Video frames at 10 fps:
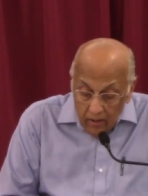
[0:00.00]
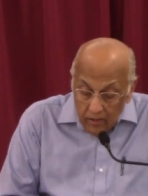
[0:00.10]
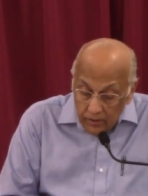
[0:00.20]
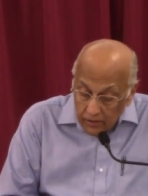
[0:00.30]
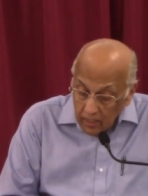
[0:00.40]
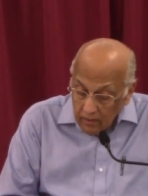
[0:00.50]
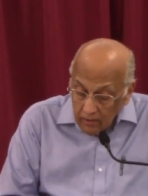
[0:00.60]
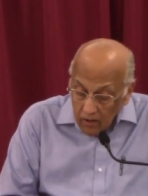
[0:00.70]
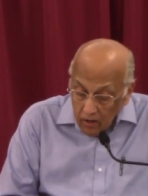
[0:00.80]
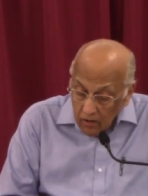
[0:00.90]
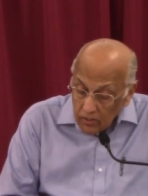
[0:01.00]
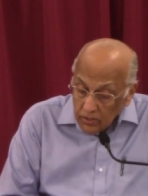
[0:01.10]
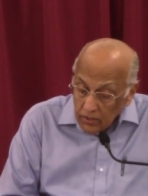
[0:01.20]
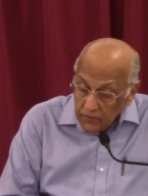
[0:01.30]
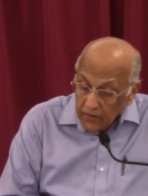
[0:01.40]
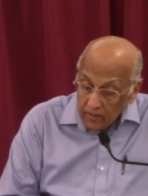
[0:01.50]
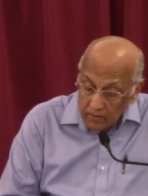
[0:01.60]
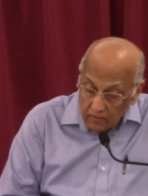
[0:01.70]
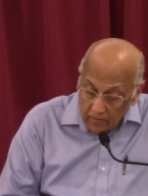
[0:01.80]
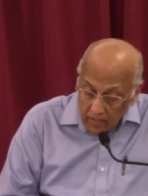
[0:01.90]
A son honors his
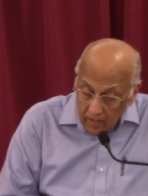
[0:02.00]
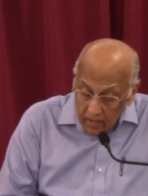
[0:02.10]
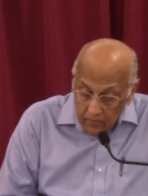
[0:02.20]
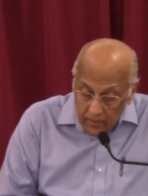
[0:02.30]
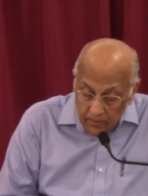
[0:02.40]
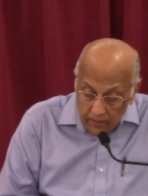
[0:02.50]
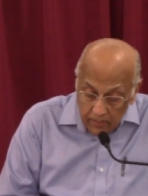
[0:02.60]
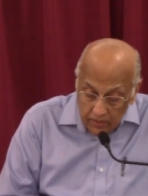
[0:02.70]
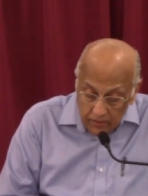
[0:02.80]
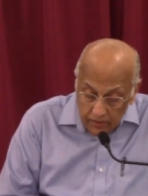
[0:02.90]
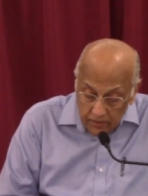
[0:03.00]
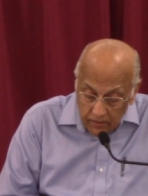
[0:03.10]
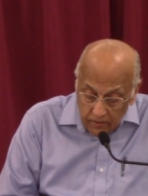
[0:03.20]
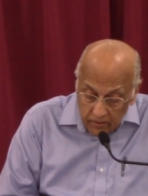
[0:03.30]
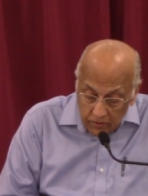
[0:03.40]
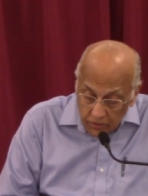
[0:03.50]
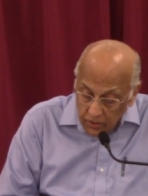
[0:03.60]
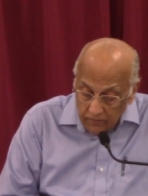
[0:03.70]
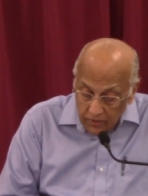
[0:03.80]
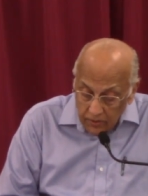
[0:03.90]
father, Malachi 1 6, and a
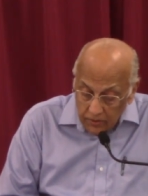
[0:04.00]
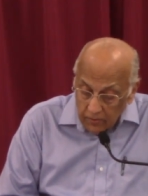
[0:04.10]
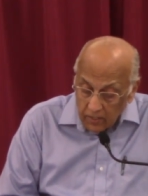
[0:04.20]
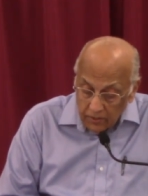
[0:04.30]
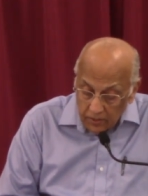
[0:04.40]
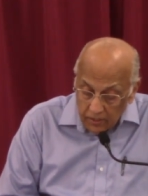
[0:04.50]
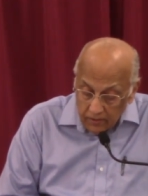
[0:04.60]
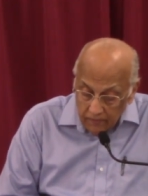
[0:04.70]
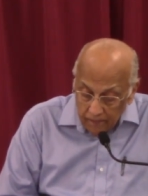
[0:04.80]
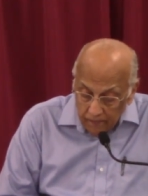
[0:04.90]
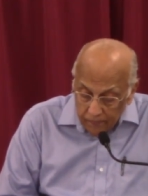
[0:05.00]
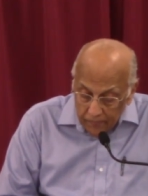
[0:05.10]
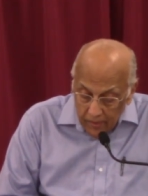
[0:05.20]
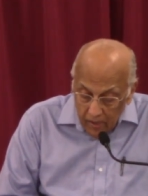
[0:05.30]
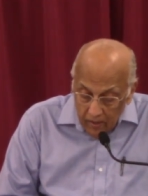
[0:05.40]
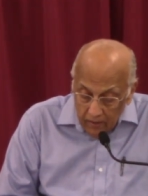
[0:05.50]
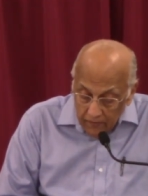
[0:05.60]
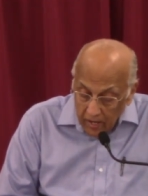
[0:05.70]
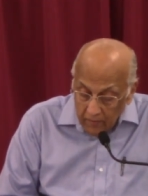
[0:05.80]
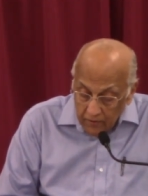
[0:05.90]
servant his master. If
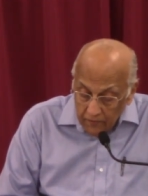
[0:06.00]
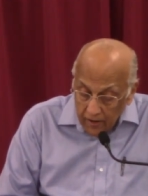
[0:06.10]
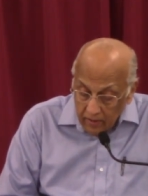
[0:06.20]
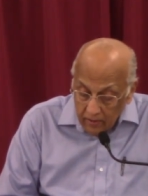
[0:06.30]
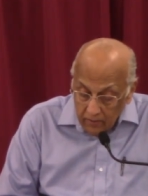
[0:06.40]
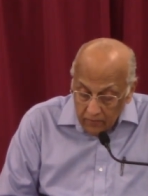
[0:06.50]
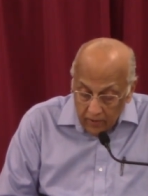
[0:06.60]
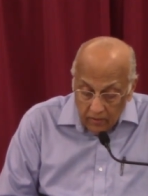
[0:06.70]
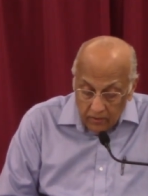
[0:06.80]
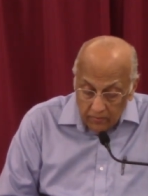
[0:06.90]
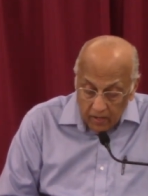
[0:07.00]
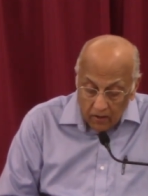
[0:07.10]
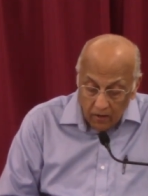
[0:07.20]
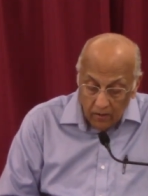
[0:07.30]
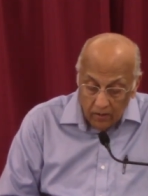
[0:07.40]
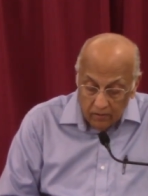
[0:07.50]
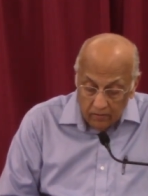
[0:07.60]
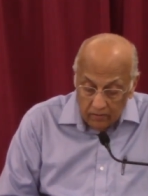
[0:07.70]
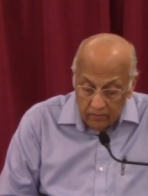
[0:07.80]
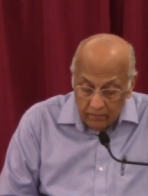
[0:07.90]
I am a father, where is my honor?
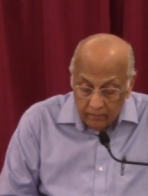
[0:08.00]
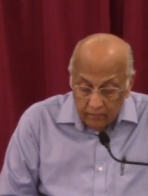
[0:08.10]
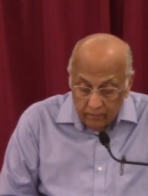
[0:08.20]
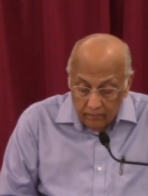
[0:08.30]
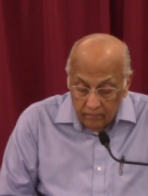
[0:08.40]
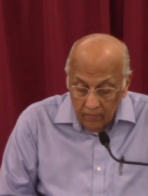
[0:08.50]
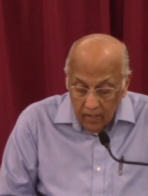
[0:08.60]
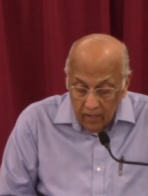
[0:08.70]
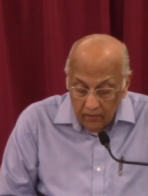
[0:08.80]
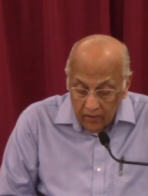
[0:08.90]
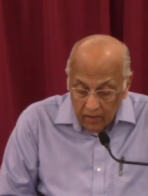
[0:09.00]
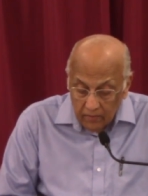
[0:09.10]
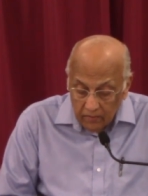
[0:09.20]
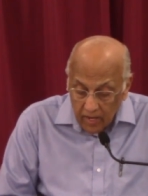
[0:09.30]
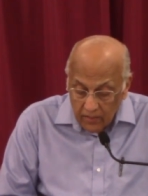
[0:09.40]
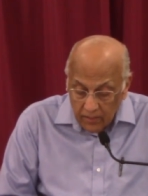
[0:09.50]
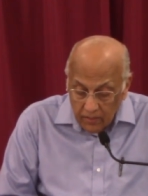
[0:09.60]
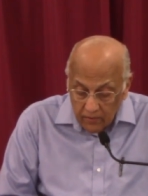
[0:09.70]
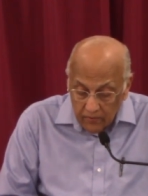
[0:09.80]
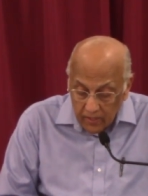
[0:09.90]
And if I am a
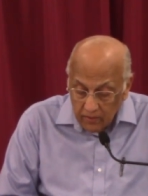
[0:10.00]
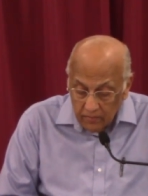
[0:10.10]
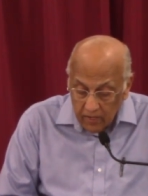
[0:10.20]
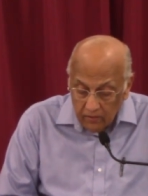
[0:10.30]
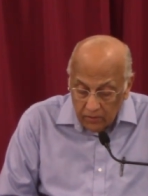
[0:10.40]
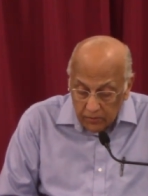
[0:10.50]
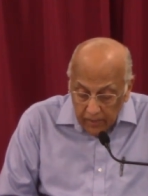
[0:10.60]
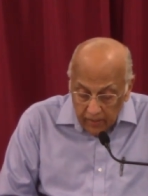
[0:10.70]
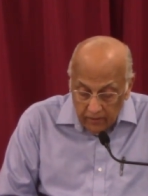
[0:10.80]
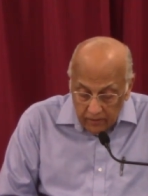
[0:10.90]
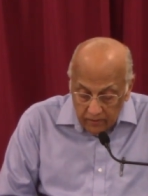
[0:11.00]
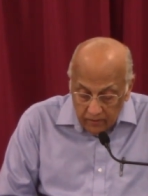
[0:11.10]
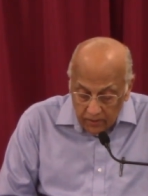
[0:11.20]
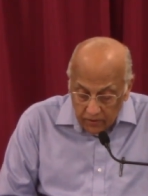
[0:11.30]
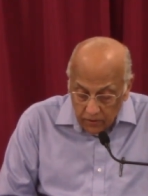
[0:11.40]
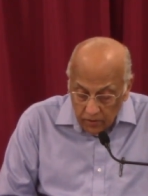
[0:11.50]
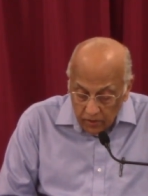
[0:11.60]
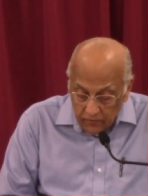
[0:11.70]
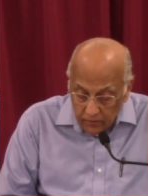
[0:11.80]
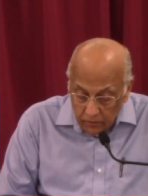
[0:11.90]
master, where is my respect? Says the
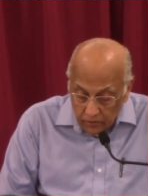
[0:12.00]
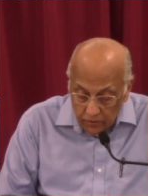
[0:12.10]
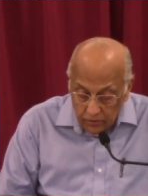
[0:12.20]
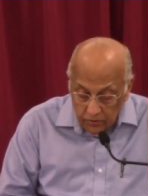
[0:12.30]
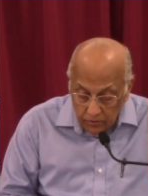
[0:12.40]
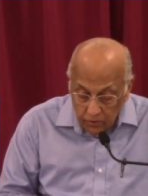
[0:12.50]
Lord of hosts.